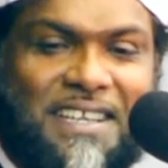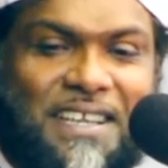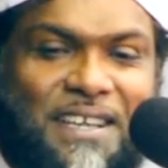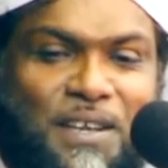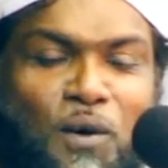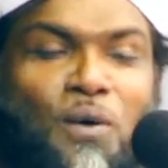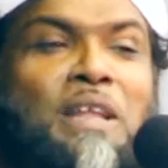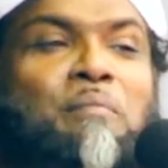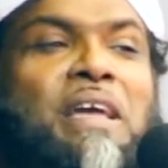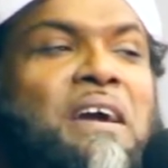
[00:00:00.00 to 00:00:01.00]
You don't
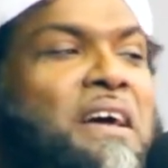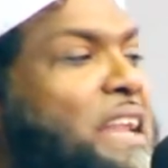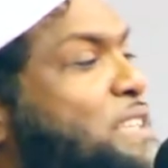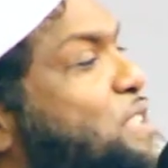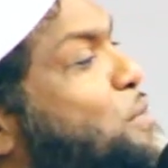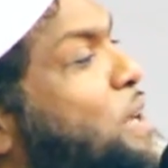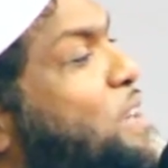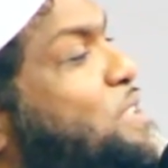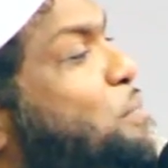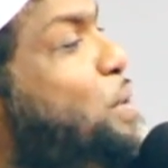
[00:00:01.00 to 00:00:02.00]
only make connection when
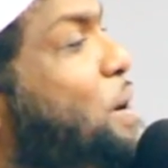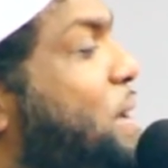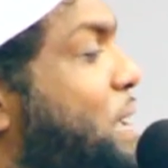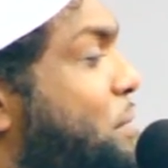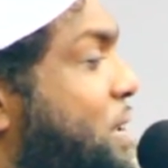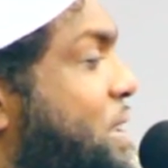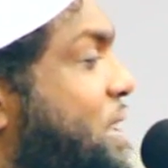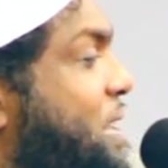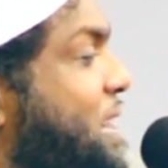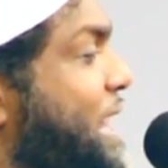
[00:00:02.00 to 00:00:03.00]
there's a problem.
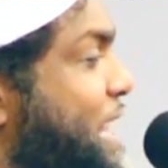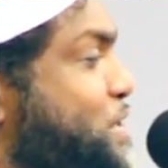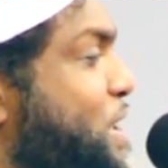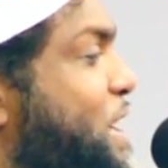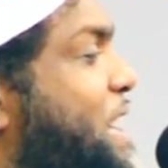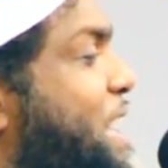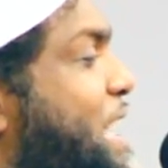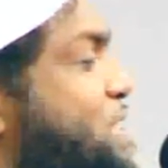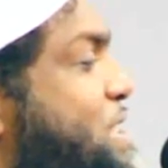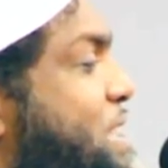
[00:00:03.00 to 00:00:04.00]
Then that's not a
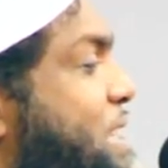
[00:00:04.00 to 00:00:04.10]
connection.